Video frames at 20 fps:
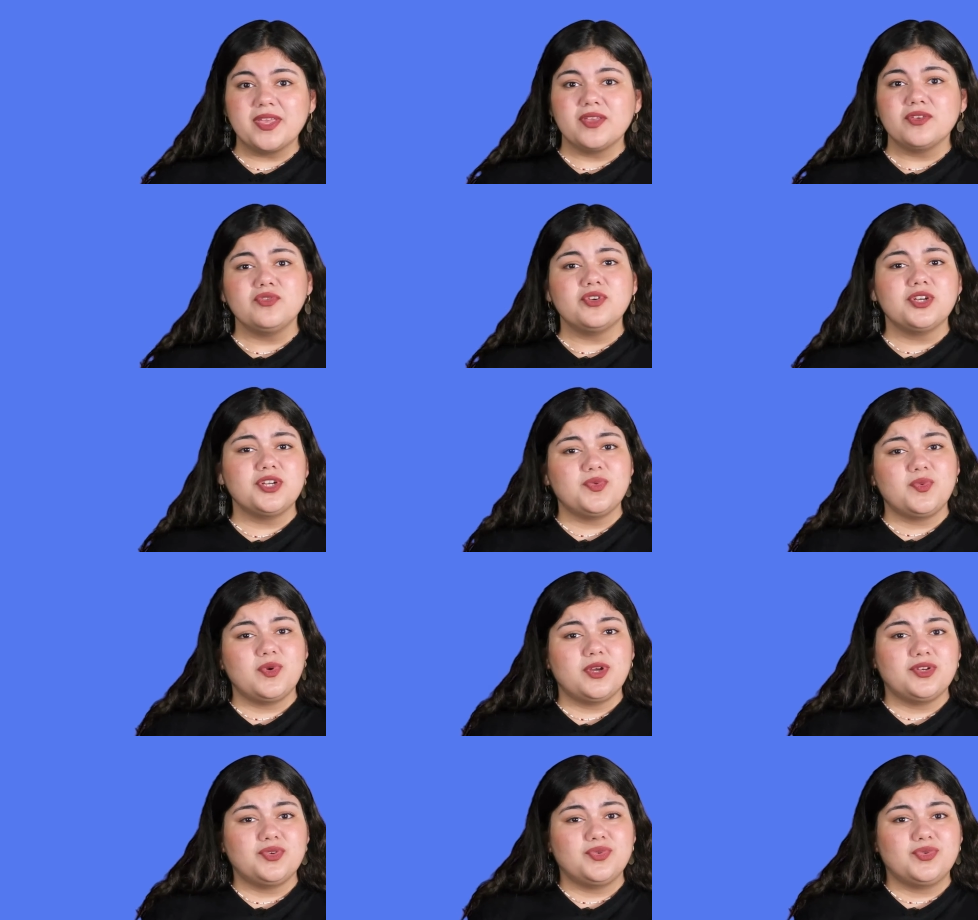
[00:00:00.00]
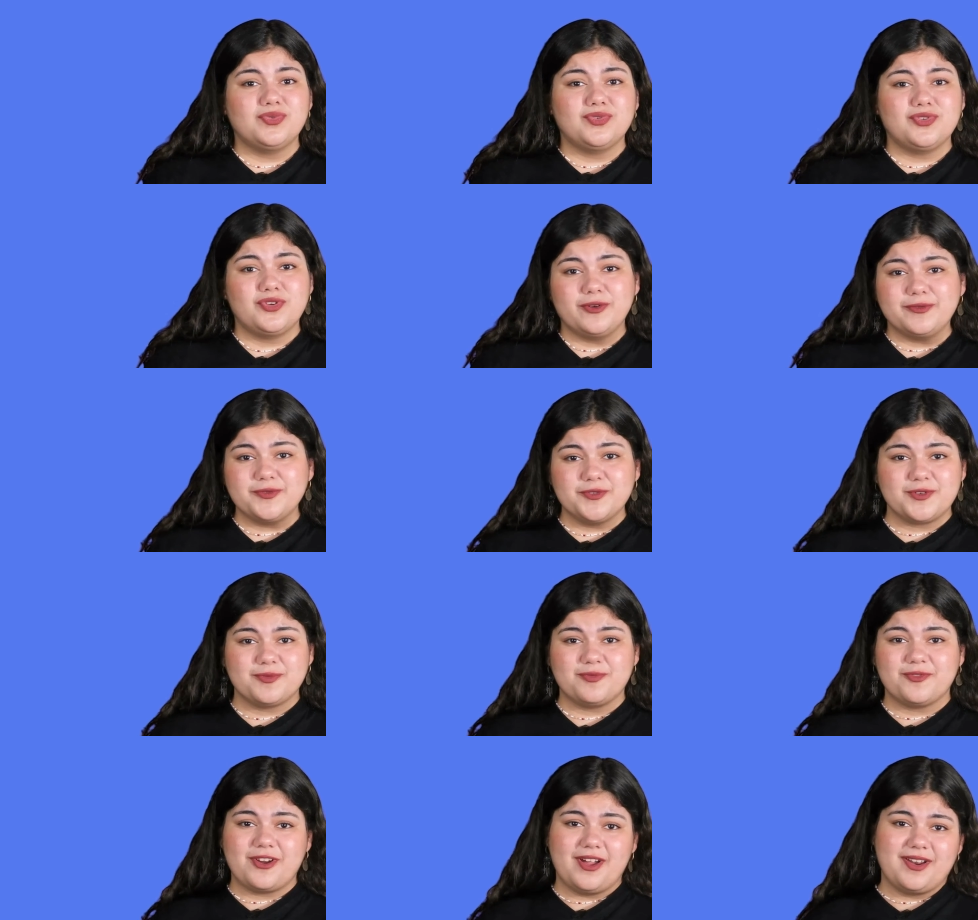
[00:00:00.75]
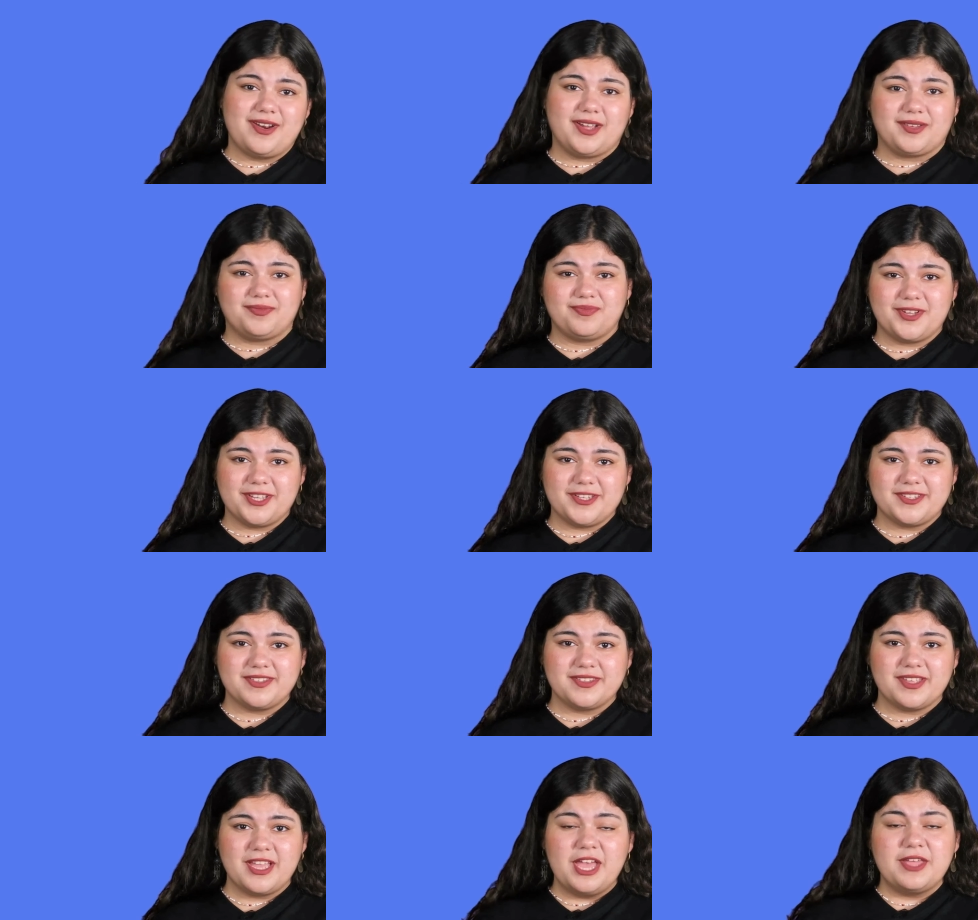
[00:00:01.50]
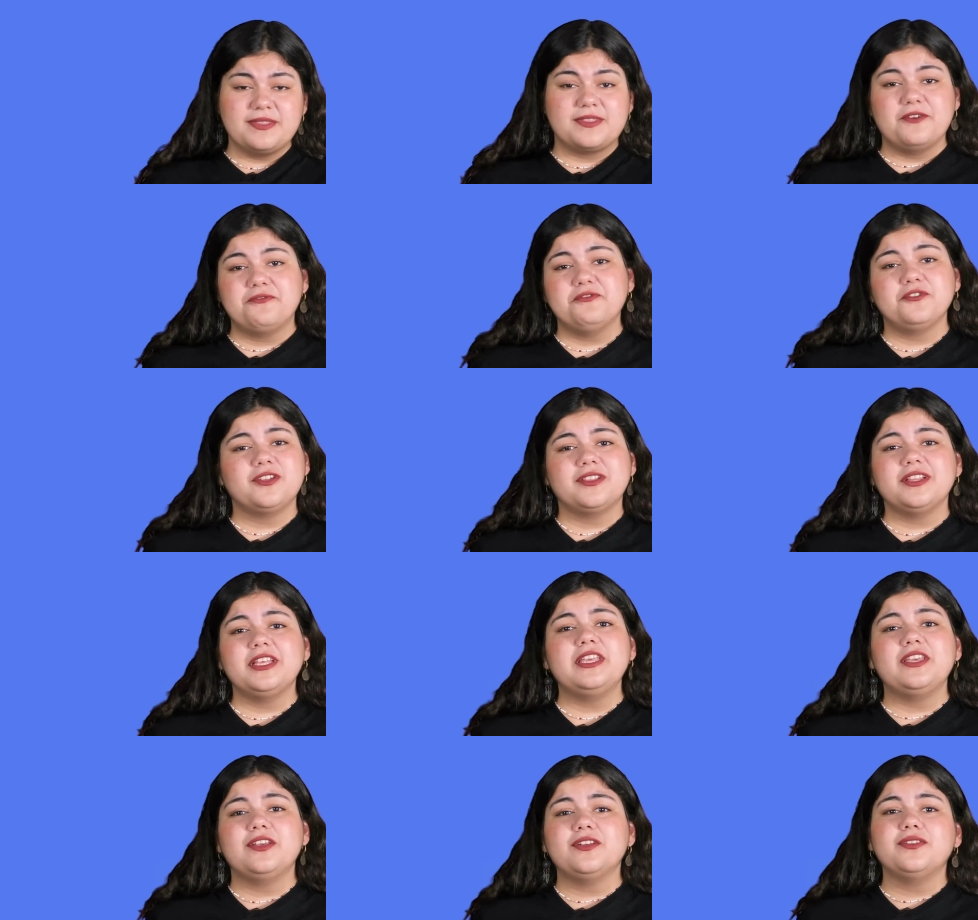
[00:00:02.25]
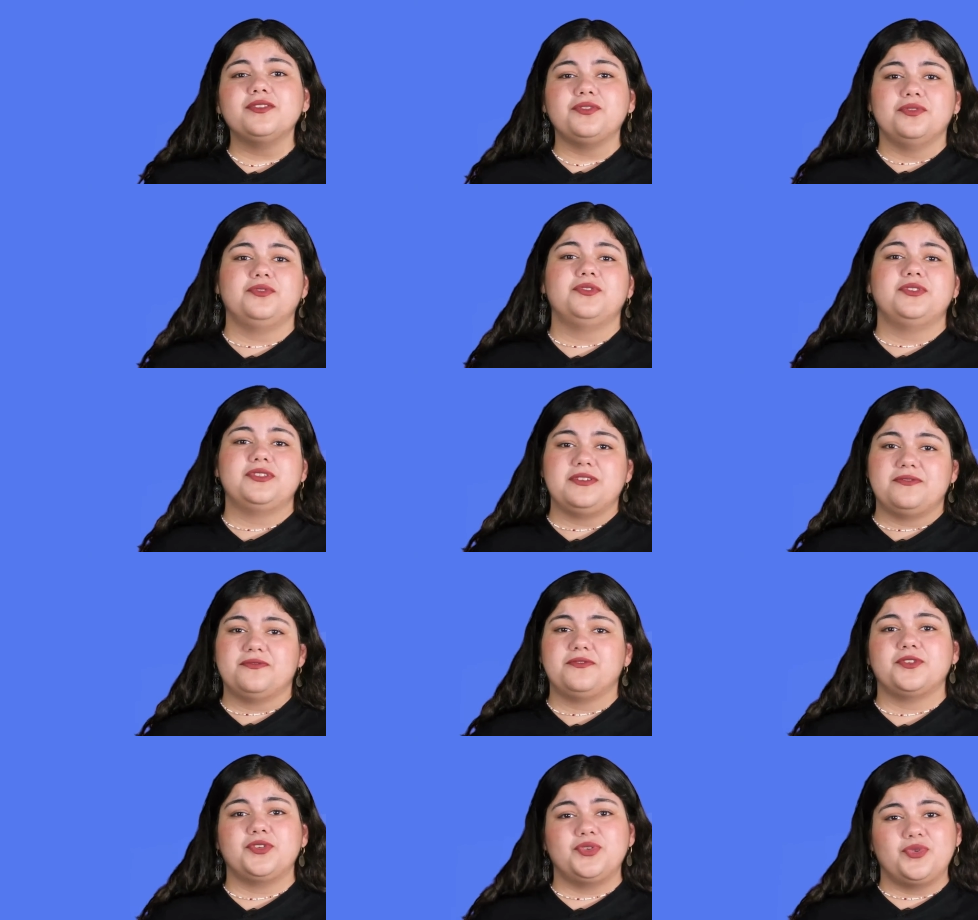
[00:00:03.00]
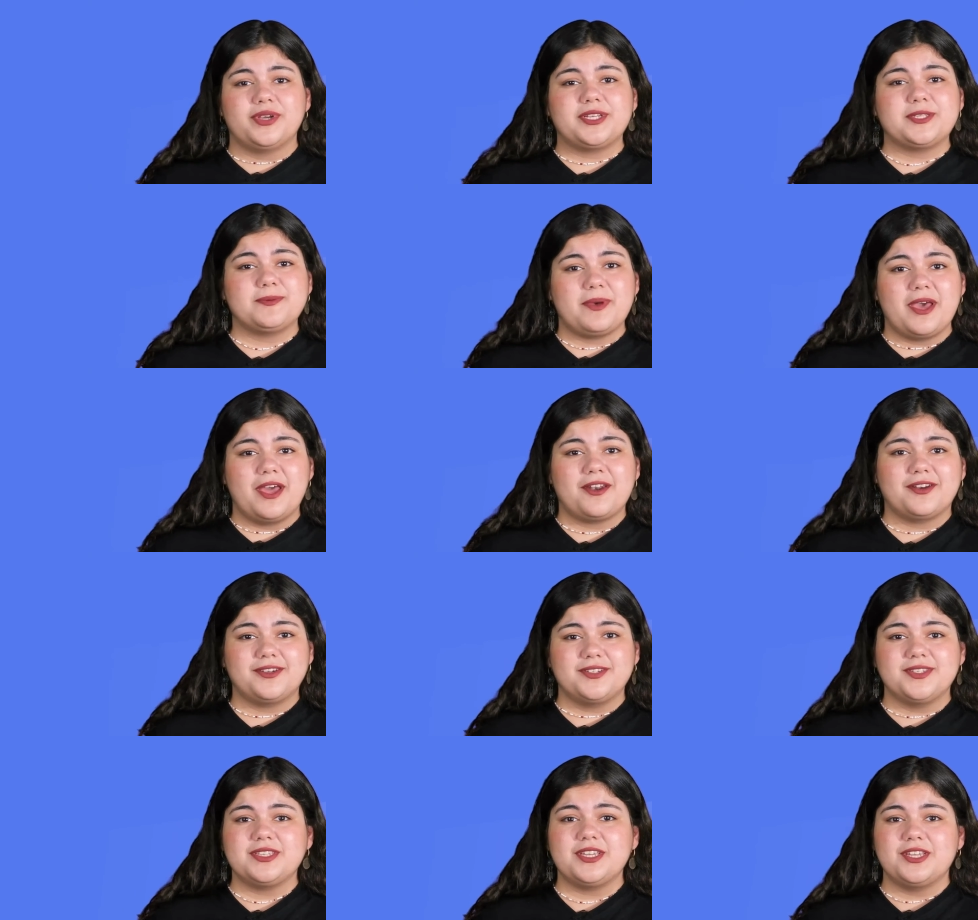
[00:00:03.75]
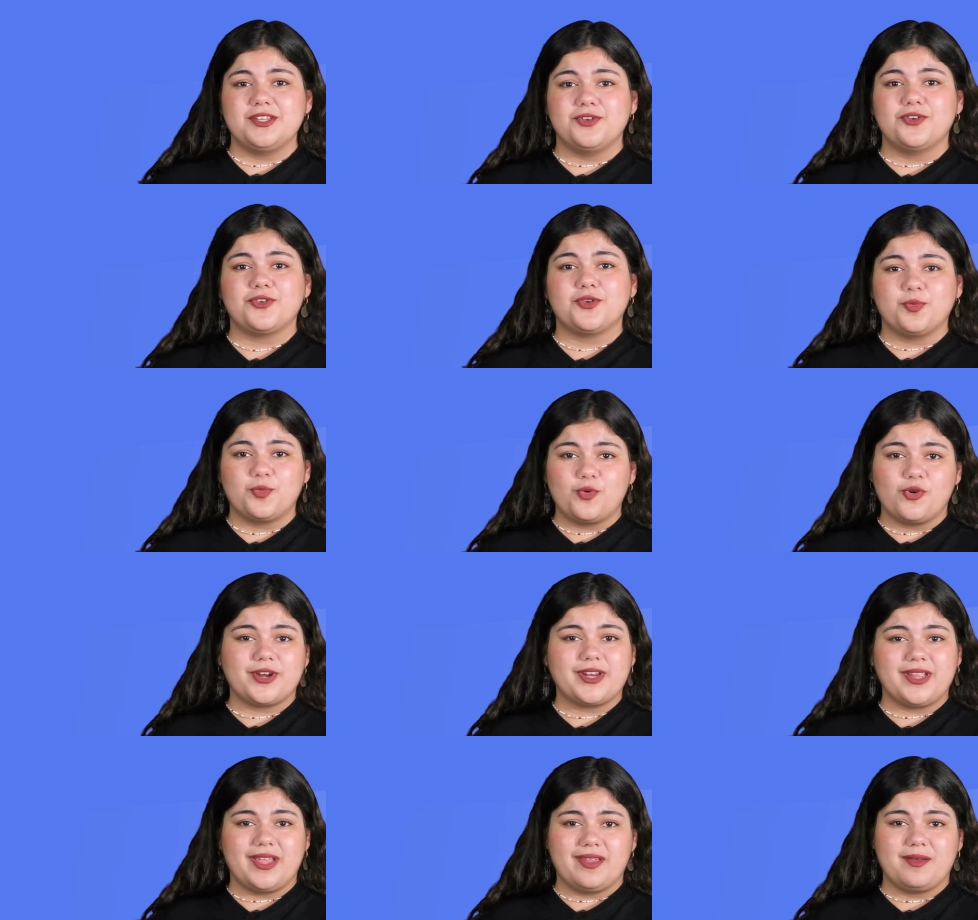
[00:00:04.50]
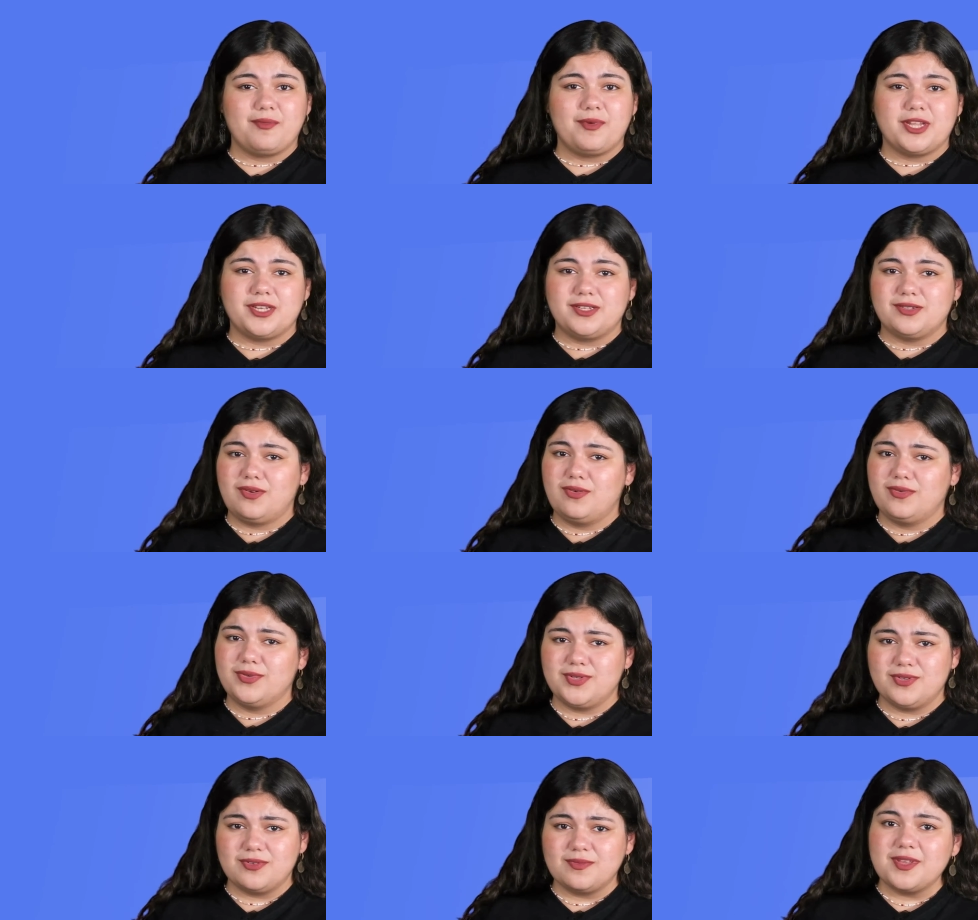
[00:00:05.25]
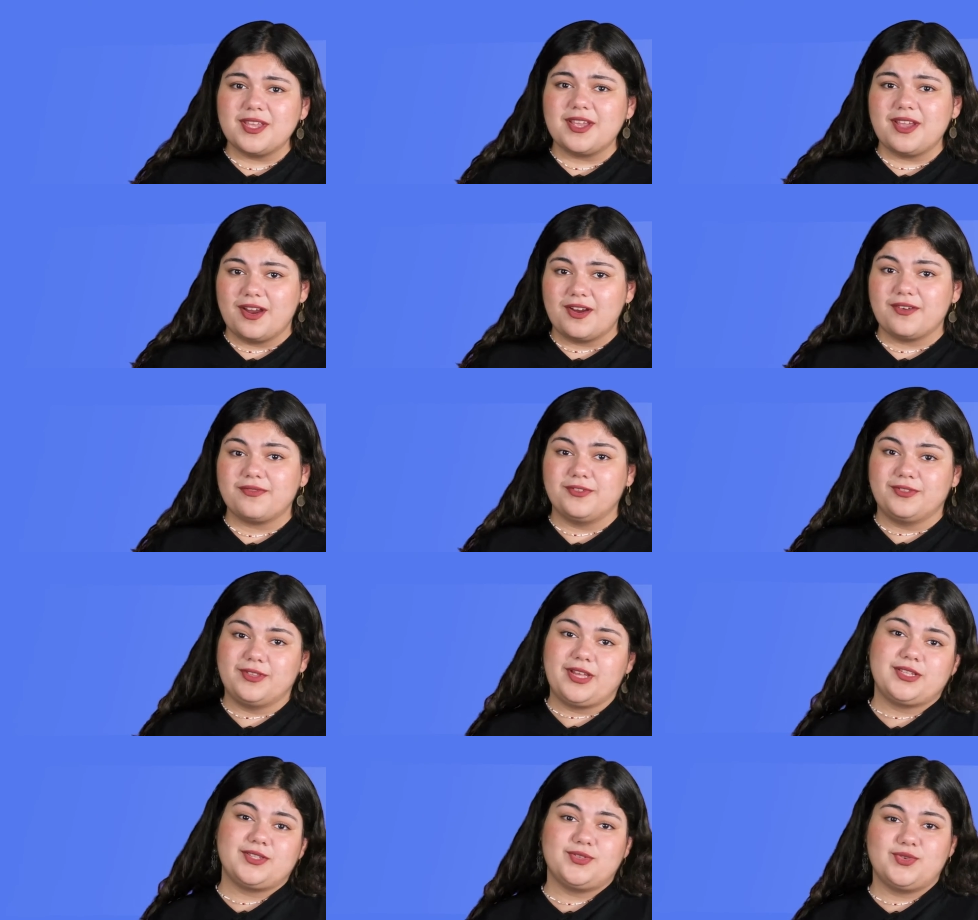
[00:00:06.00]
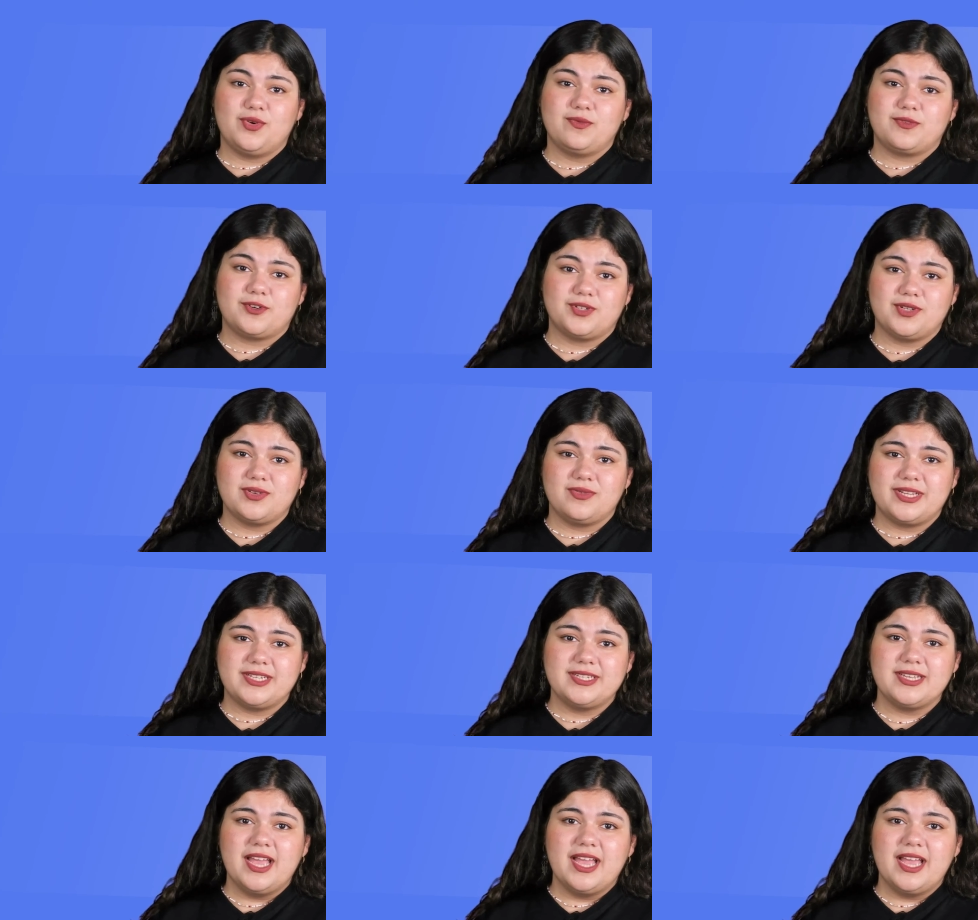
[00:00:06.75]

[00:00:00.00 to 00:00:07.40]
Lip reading: You're the one who knows your product best. Definitely include different UX patterns in your onboarding, but also be careful not to overdo it.